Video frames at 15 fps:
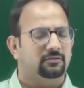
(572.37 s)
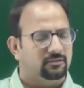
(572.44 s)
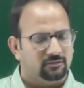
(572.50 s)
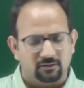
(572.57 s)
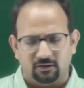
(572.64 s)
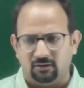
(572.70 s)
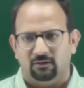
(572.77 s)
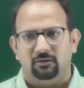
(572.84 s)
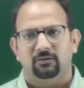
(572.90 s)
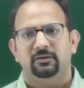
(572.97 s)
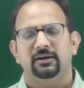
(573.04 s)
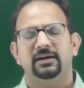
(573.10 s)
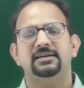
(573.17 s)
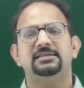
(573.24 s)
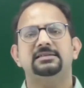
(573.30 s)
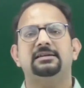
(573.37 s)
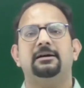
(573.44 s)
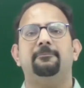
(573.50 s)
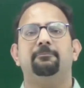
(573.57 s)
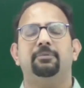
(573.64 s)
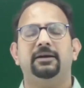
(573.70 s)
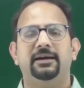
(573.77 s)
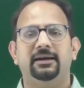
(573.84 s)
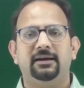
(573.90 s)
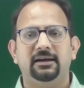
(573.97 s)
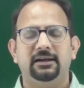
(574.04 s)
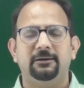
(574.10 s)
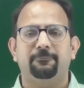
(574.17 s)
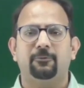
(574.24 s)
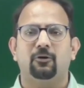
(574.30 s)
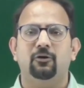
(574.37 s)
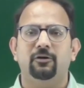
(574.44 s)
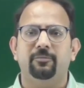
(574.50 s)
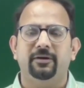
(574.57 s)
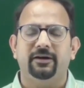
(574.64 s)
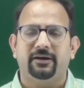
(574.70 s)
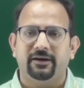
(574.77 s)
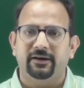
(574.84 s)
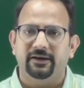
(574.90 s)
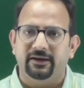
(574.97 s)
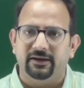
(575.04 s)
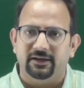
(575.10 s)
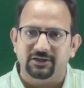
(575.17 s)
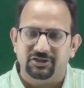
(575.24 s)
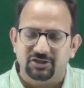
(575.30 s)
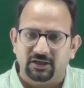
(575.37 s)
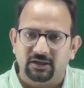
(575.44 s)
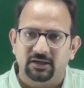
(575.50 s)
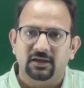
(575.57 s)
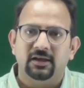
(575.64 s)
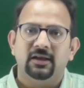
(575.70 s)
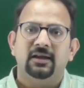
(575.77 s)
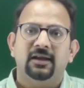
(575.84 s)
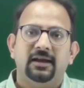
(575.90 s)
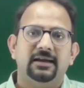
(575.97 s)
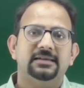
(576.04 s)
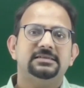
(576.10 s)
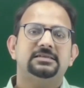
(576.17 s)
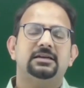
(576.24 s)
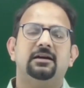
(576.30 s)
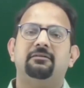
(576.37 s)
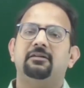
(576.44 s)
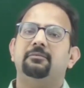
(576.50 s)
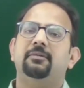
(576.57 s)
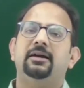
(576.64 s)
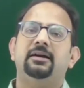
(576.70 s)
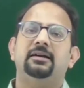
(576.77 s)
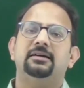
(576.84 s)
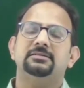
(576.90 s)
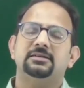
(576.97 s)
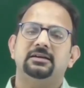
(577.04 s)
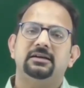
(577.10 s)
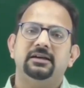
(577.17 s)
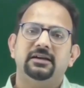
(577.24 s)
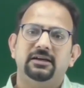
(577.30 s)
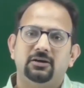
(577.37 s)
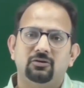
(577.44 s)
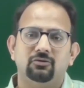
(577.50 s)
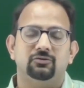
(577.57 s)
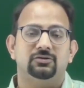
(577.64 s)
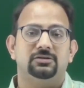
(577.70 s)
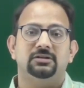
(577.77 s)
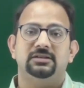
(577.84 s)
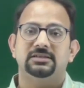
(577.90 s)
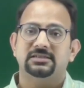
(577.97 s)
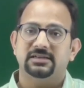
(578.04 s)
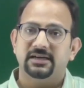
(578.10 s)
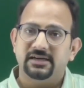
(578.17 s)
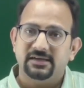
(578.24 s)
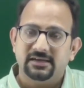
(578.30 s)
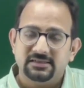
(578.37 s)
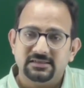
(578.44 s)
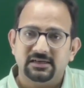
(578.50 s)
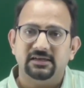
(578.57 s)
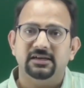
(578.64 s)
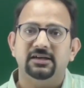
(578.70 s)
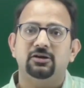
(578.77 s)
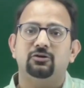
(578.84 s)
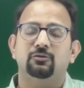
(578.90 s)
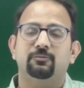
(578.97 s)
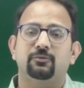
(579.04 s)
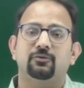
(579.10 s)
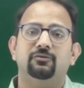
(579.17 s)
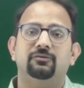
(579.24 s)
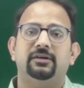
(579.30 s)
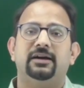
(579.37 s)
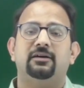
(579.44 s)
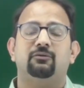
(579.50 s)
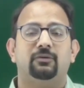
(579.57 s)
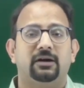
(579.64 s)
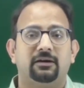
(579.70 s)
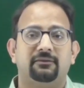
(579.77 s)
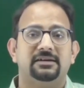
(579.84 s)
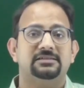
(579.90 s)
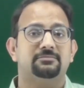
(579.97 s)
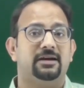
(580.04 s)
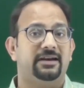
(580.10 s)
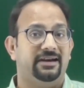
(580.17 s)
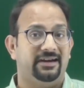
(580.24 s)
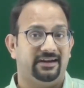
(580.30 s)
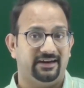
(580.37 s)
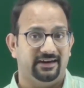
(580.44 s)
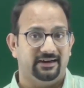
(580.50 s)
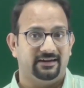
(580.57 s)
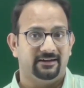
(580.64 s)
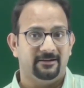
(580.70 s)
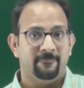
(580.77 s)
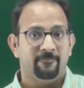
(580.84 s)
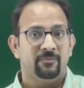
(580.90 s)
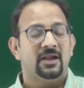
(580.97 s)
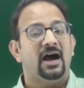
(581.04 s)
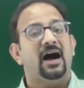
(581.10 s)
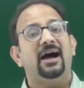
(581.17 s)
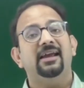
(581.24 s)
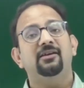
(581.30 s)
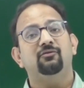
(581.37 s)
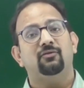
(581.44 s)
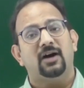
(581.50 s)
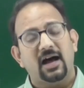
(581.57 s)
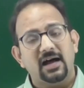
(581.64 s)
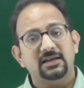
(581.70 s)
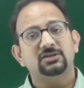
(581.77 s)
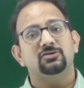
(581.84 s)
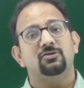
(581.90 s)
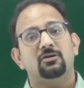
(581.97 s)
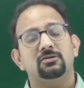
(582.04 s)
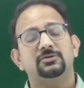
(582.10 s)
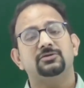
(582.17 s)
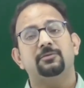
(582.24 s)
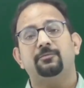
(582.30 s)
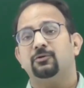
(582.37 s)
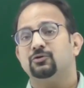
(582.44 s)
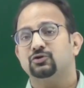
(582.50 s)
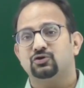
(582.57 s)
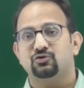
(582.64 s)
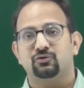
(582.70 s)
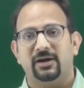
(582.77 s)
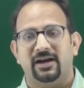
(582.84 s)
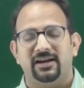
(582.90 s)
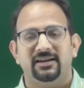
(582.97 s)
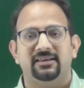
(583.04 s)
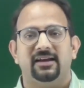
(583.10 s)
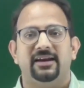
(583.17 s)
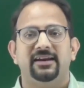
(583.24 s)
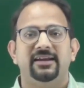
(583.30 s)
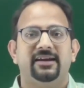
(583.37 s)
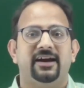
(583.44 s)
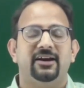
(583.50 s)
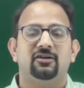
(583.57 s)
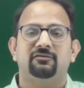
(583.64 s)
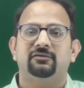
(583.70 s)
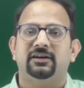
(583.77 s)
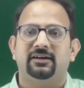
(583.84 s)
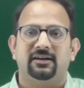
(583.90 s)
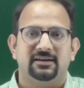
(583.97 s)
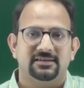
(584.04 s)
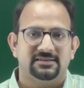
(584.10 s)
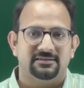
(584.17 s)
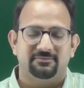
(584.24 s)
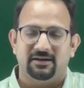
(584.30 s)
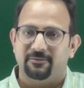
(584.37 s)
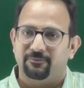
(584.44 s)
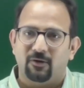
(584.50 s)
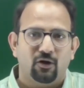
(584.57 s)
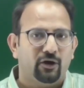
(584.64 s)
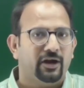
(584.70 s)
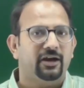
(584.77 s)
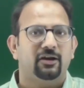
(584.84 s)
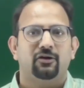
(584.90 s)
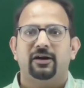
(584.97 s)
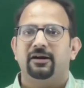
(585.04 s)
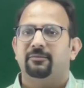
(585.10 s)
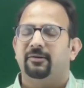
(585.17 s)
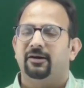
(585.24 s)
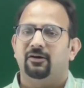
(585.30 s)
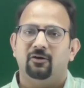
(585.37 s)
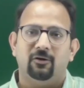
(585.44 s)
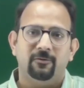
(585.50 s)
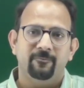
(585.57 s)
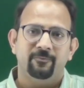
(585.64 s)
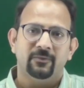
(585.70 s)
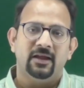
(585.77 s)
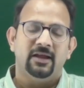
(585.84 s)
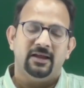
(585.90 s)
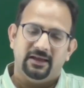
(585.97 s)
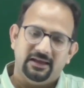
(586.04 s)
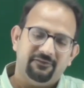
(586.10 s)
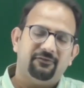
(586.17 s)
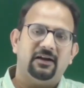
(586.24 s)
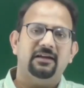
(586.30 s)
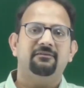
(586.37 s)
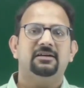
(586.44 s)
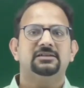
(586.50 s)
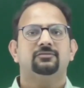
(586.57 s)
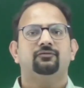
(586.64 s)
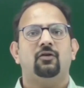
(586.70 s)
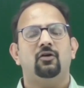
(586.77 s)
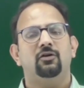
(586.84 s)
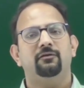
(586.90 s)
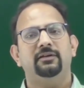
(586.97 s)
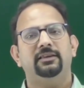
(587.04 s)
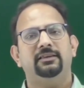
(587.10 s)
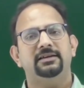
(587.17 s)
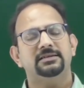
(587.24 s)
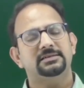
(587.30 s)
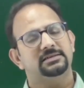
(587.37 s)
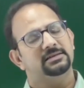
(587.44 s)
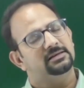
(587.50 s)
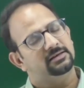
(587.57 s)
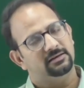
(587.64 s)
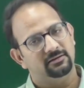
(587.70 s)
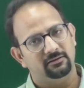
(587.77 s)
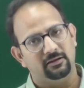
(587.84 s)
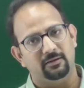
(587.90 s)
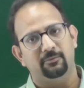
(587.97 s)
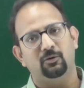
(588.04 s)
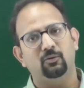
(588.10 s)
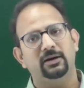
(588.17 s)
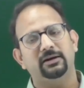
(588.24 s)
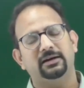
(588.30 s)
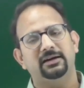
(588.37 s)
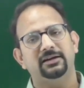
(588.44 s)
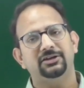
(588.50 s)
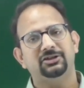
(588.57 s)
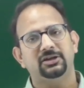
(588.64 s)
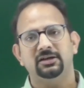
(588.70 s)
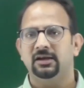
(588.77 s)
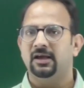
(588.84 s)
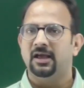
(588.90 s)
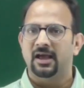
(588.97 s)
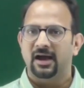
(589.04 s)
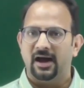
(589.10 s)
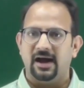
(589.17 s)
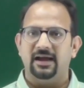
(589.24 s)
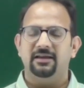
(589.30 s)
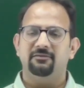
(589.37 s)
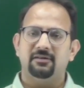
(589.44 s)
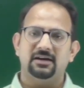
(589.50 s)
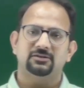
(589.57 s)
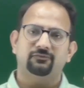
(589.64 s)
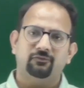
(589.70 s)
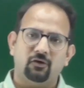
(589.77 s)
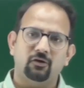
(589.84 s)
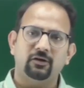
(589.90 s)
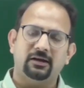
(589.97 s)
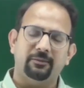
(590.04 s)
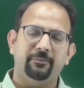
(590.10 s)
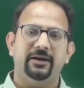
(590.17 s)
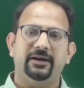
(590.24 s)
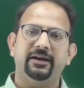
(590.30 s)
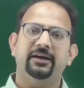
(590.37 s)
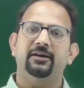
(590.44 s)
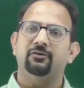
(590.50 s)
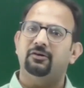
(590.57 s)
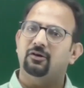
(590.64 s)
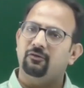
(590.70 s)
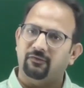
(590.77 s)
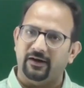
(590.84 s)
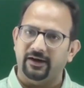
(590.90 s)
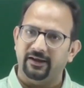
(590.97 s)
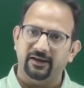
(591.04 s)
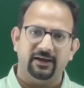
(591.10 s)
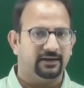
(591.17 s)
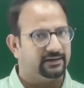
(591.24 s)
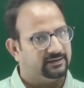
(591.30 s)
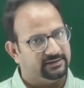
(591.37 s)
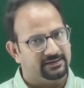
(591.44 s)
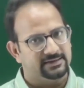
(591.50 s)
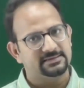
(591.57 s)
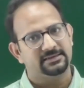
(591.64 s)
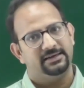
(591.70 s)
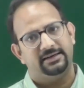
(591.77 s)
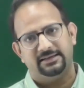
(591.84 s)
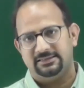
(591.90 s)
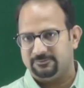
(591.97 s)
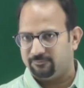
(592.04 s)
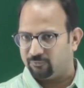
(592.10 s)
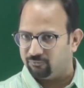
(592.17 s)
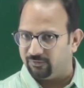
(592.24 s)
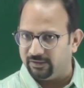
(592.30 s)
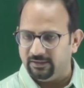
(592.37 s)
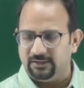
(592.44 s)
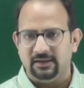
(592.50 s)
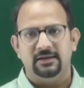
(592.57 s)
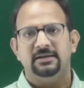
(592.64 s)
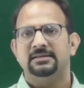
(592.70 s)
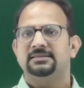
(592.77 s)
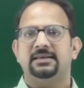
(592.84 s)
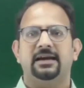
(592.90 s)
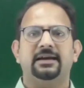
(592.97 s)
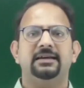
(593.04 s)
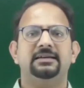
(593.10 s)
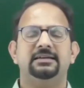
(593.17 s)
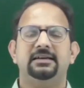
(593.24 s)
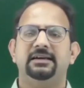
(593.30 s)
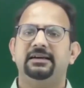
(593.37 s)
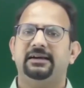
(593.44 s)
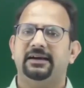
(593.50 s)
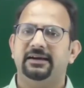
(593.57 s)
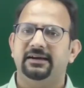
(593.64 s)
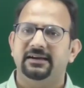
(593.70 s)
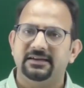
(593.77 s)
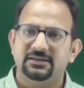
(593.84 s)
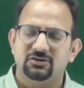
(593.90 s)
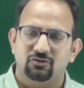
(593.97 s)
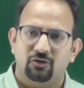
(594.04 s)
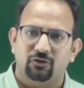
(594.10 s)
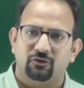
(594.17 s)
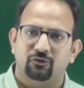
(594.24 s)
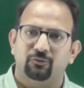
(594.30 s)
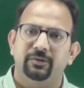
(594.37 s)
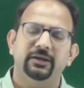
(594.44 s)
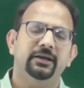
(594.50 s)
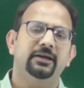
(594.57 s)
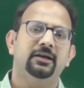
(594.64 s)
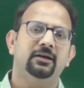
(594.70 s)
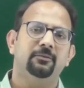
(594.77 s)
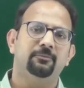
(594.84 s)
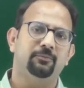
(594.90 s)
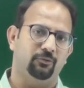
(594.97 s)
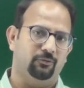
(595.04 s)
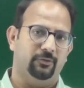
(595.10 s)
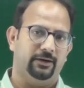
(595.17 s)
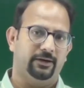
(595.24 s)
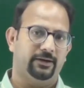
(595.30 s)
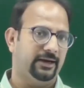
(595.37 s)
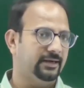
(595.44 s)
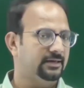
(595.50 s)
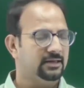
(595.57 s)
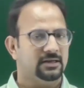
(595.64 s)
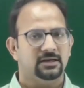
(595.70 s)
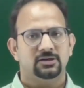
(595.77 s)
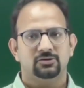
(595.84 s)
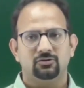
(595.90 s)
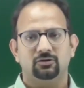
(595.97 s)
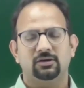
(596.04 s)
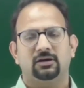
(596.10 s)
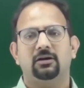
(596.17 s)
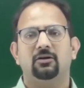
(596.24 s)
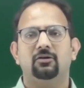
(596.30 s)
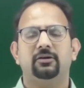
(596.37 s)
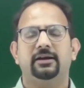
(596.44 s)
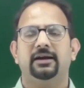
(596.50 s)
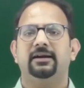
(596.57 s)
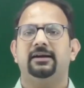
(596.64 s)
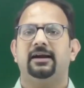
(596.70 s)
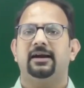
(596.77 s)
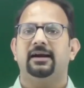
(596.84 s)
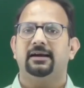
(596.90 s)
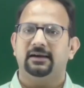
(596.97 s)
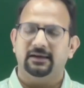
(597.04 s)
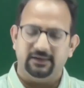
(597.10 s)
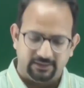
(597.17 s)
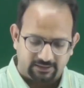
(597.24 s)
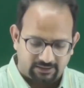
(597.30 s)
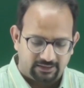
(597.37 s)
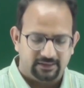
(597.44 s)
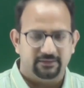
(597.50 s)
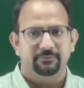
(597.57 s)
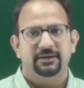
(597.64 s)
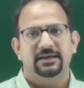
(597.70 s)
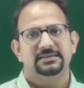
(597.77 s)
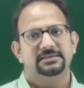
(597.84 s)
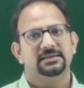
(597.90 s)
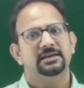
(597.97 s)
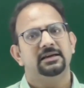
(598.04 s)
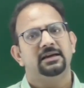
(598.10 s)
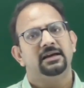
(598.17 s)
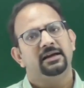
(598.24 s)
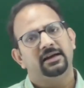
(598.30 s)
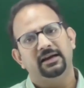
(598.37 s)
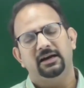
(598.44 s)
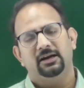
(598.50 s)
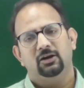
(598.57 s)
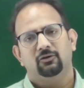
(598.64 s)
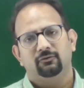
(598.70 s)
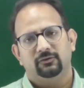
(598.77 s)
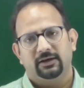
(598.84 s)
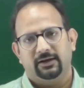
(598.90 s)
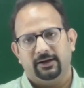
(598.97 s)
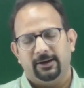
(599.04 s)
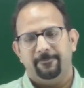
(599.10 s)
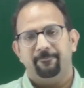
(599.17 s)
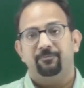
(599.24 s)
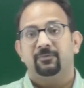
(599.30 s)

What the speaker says: No, it's completely prohibitory in nature. Hence the state doesn't need to prove that what was my intent. I was not supposed to carry any kind of the drugs in my pocket or at my home. If I was found with this, number one condition, I was found committing into an offending act, yes, it is proven. Second, intent needs not to be proven, right? So the court can directly declare me as the guilty of the crime.